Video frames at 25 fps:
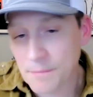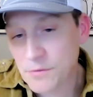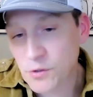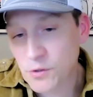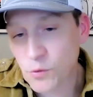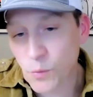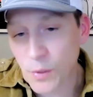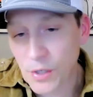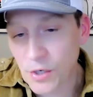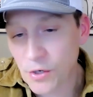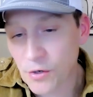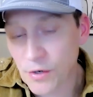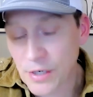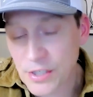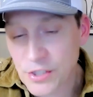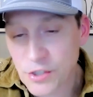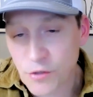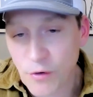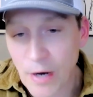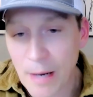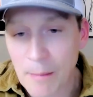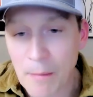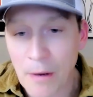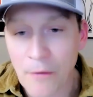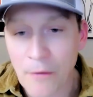Twitter,
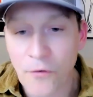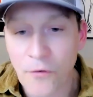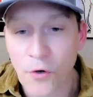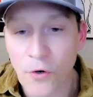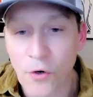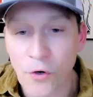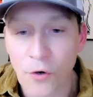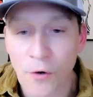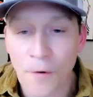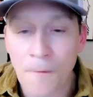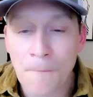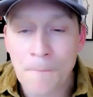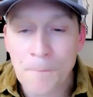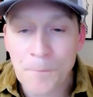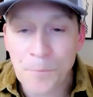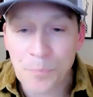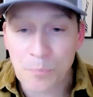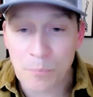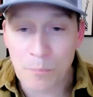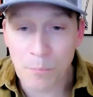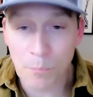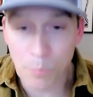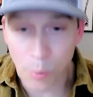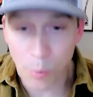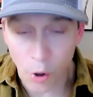Instagram of her
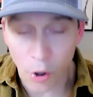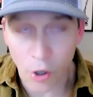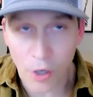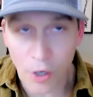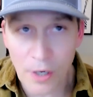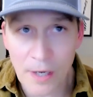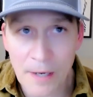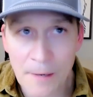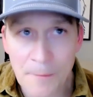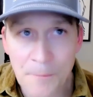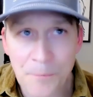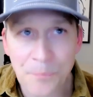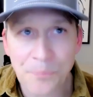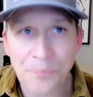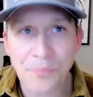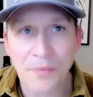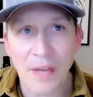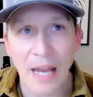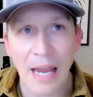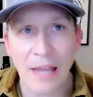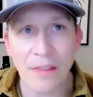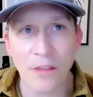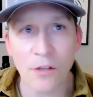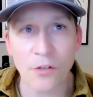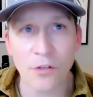book.
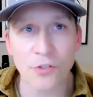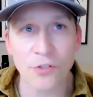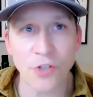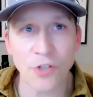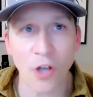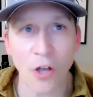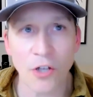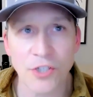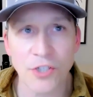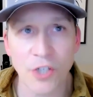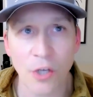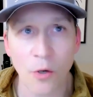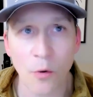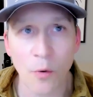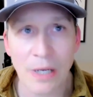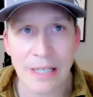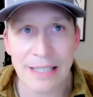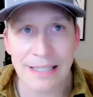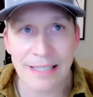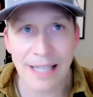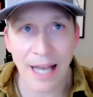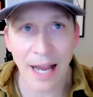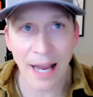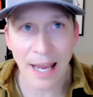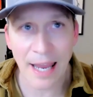And then there's also
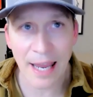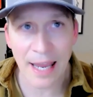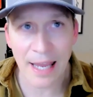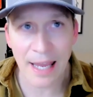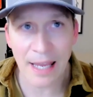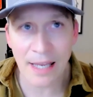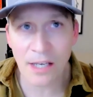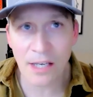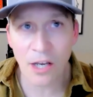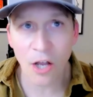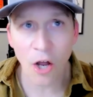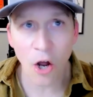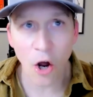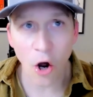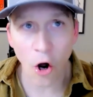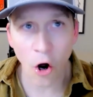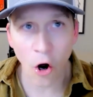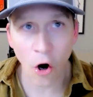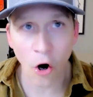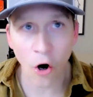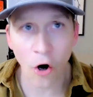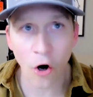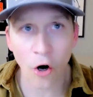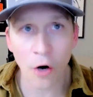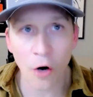Diane
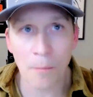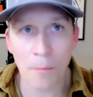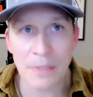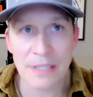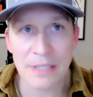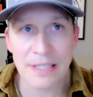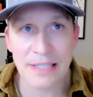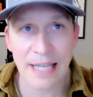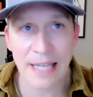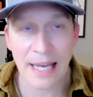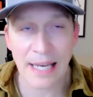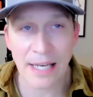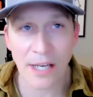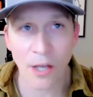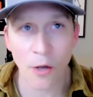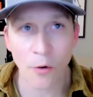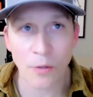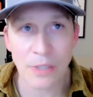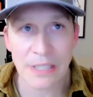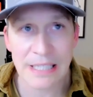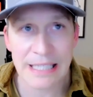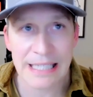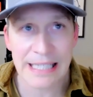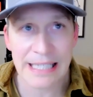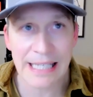R.
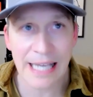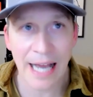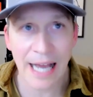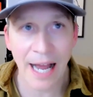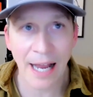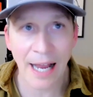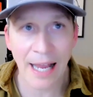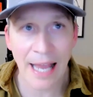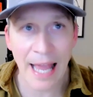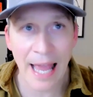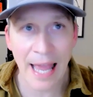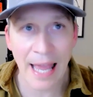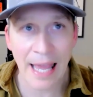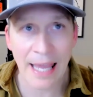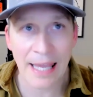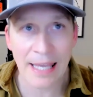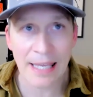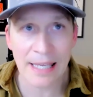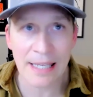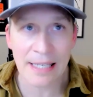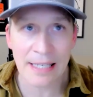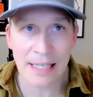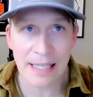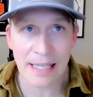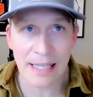Macedo,
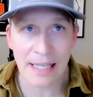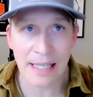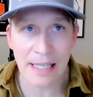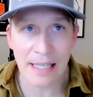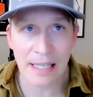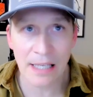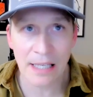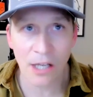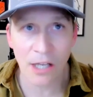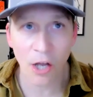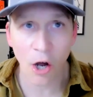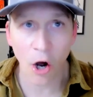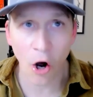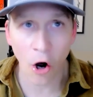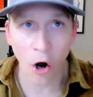DianeRMacedo.